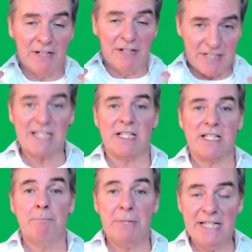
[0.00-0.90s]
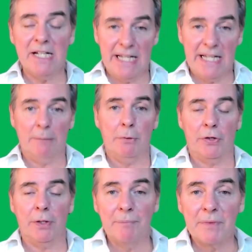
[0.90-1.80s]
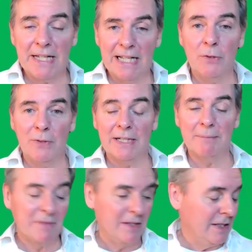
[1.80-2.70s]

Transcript: fantastic, Peter Engberg. Anyway,